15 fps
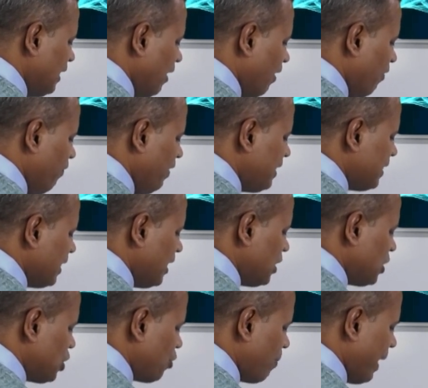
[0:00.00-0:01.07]
with
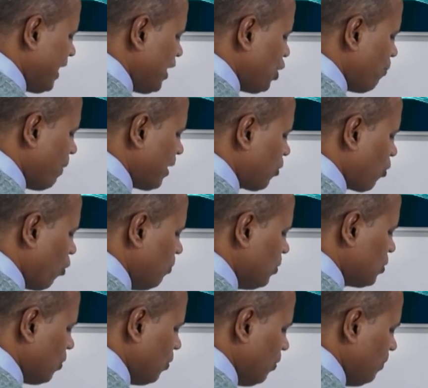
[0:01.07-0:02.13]
21
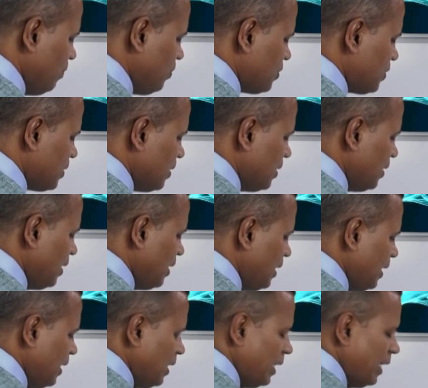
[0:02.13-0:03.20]
chromosomes
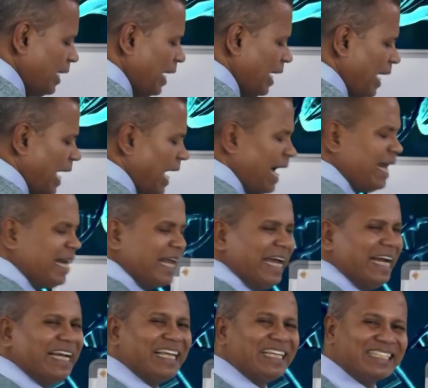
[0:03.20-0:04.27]
and
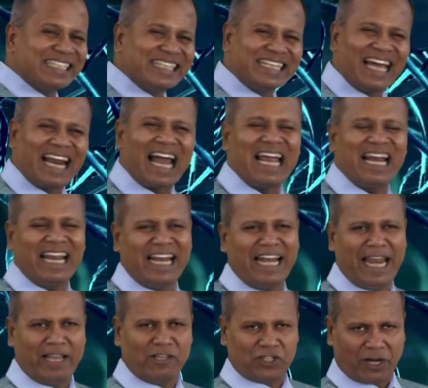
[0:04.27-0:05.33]
it is sterile in
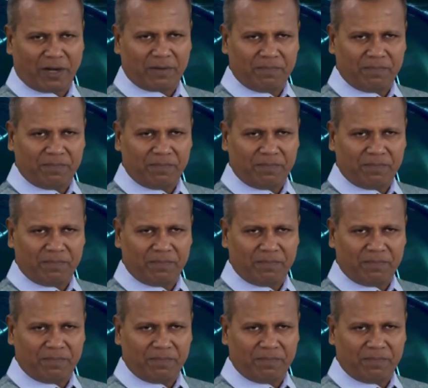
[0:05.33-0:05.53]
nature.